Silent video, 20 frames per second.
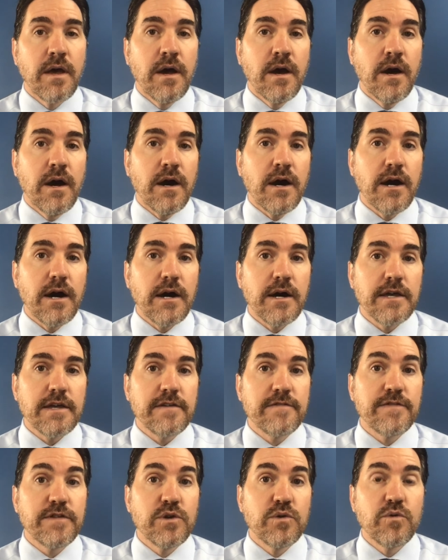
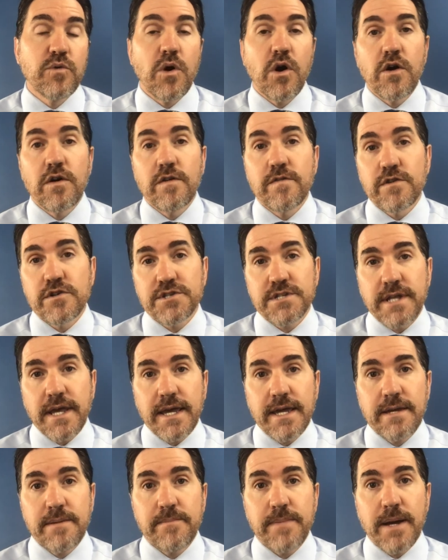If you
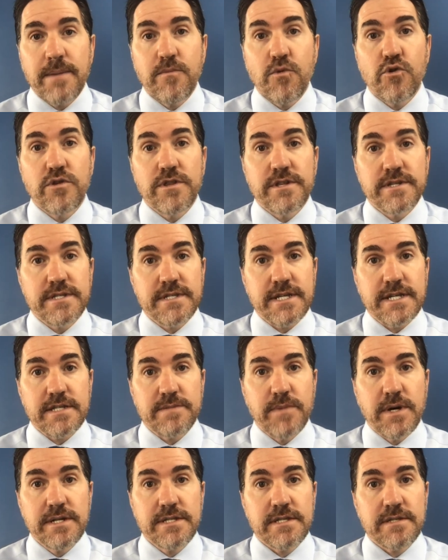overstay by more than 6
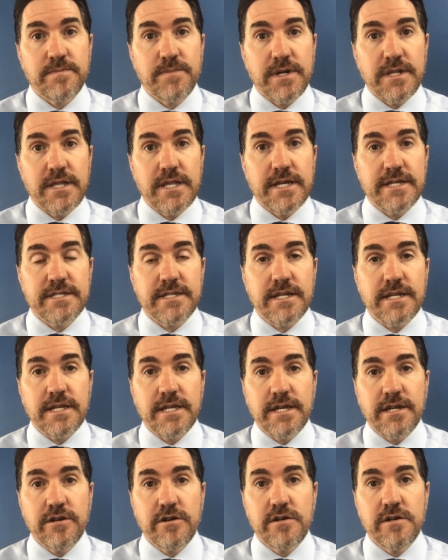months, but less than a
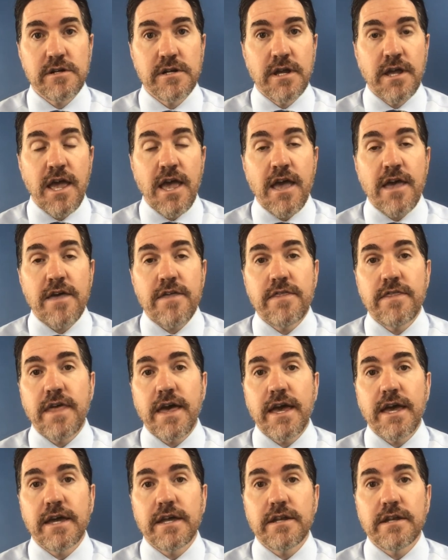year,
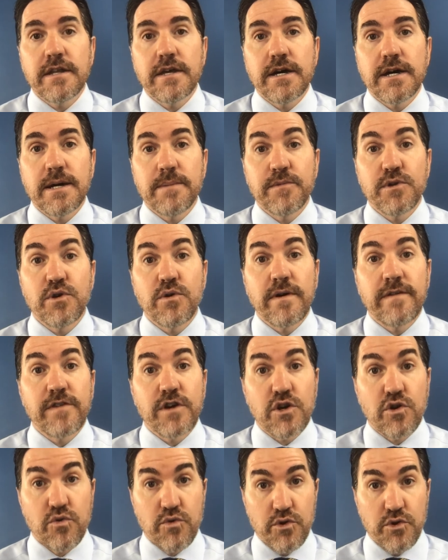then you have
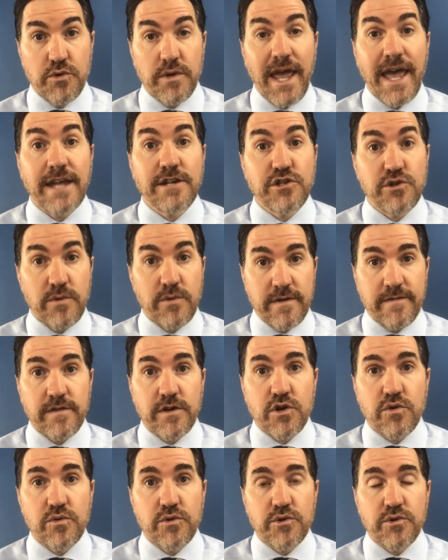accrued
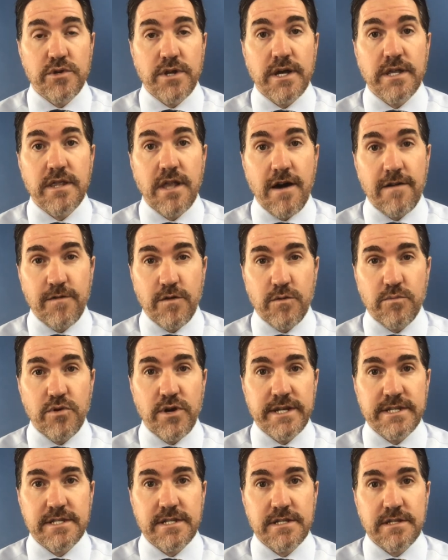unlawful
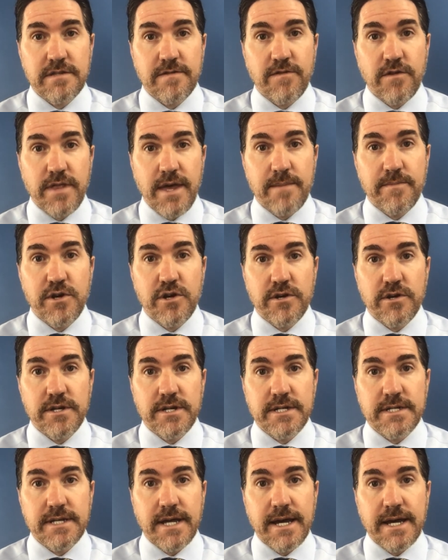presence for that period
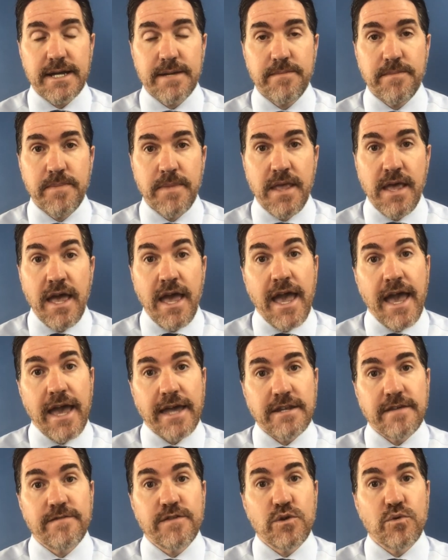of time.
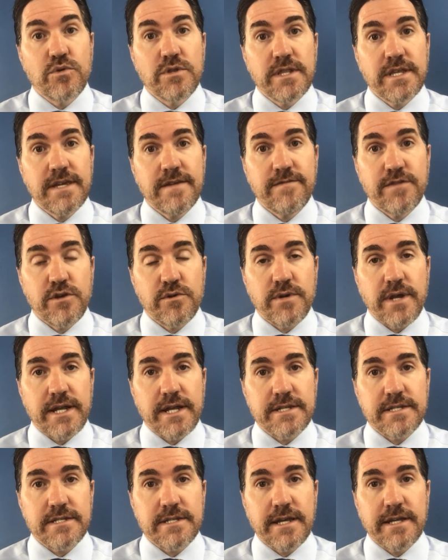And if you leave the
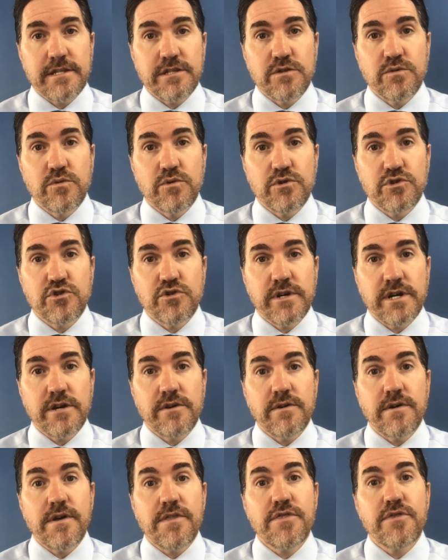United States, you will
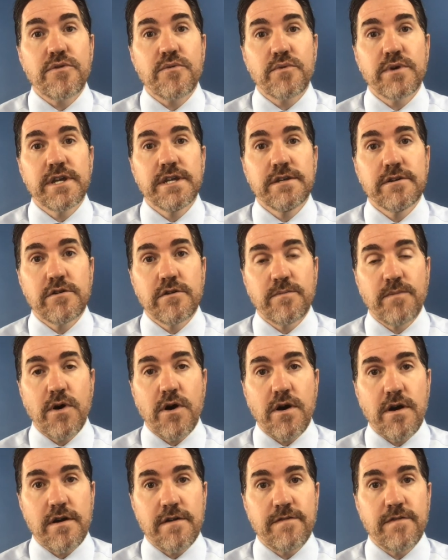trigger a 3-year
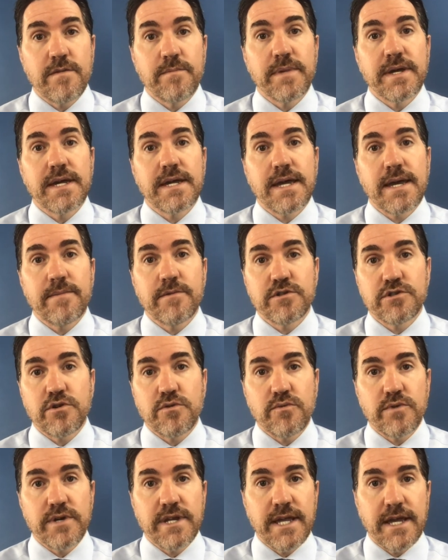bar from being able to
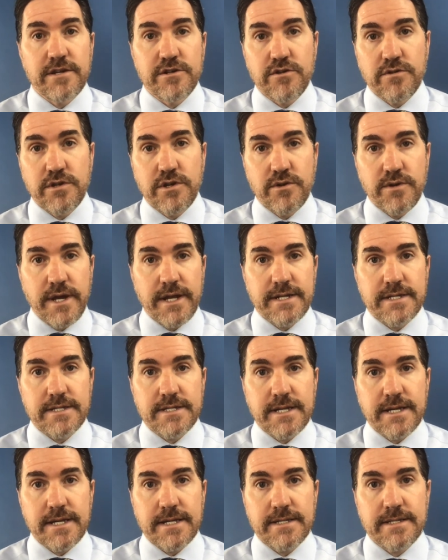re-enter the United
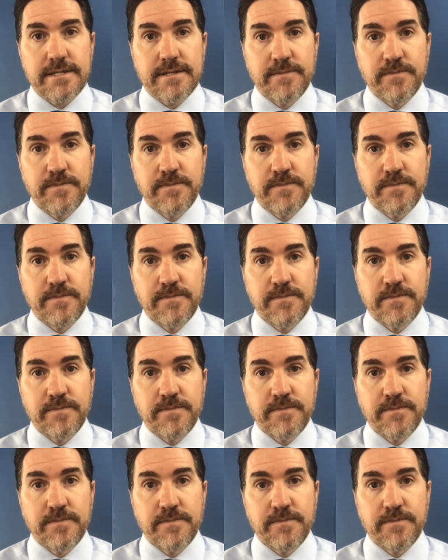States.